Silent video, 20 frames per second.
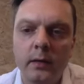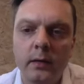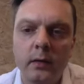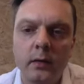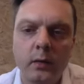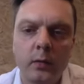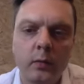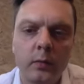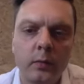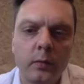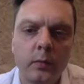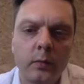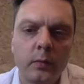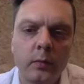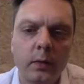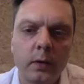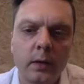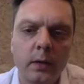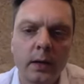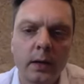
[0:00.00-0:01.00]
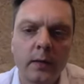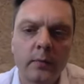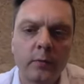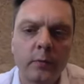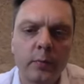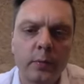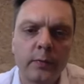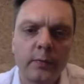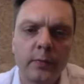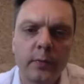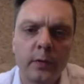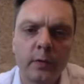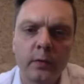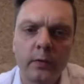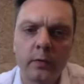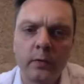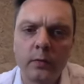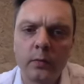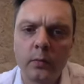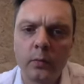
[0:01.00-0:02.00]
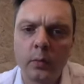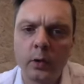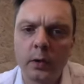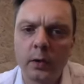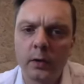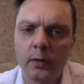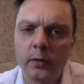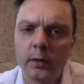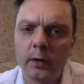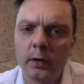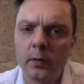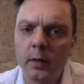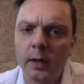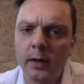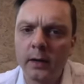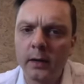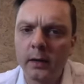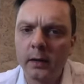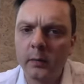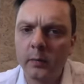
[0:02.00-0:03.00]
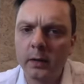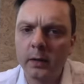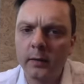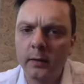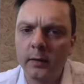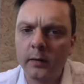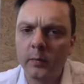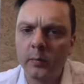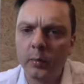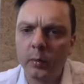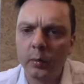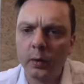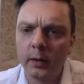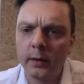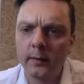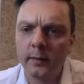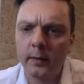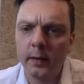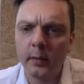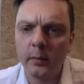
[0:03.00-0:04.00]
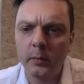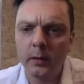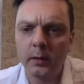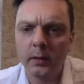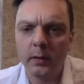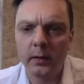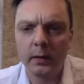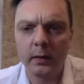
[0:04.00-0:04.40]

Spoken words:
I would prefer to work on the grind a little bit and the pouring time in